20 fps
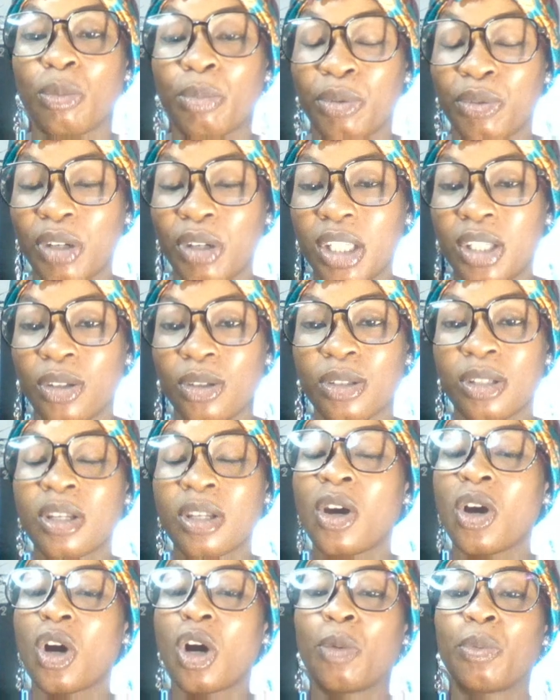operators
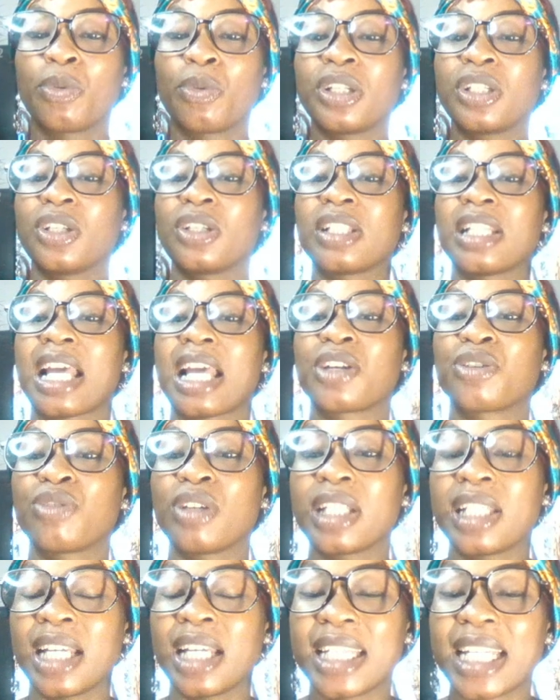like
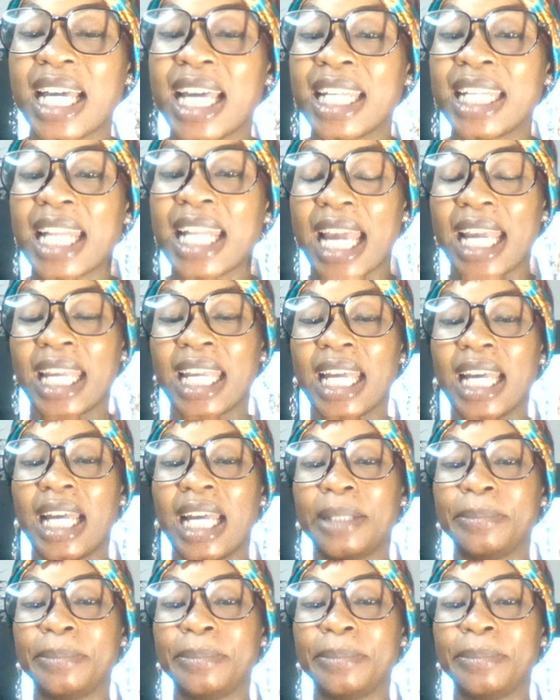greater than, like